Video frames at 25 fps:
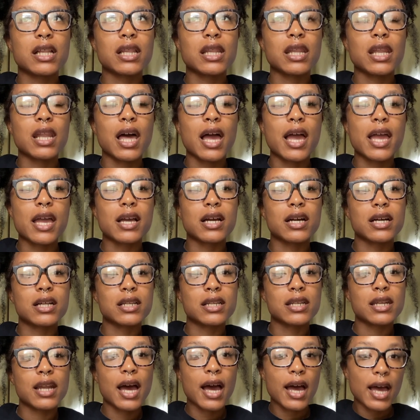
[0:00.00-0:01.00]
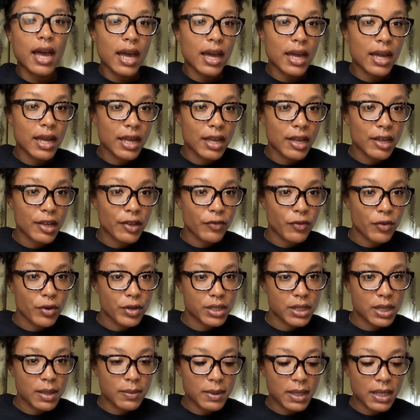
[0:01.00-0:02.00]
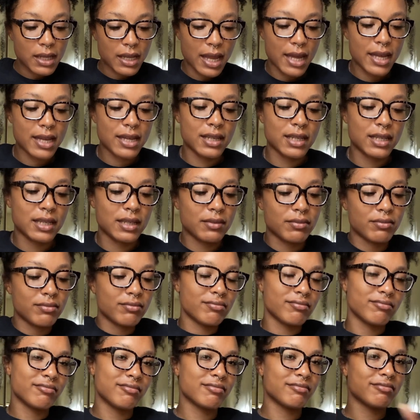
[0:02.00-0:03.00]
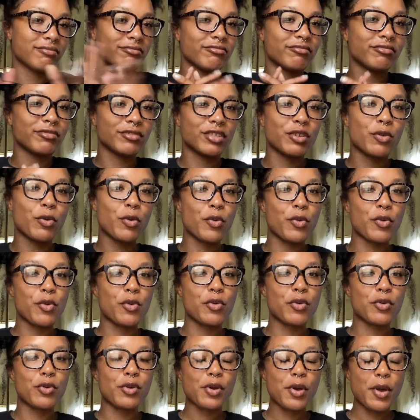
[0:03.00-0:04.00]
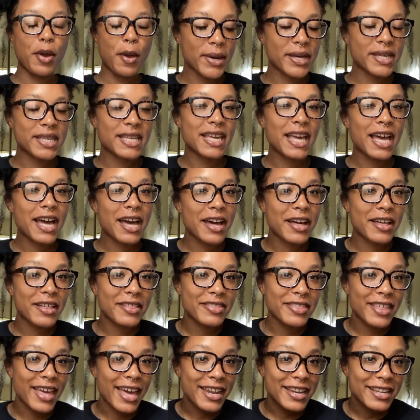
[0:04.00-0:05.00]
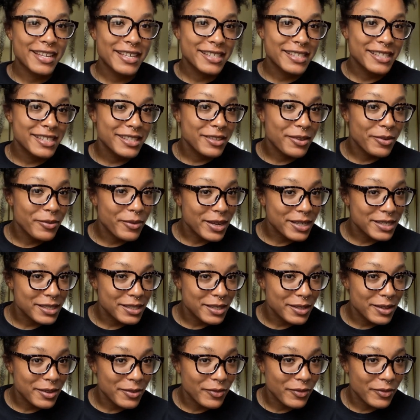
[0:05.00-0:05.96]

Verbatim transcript: like a knife or something like cool but yeah that is the rest of the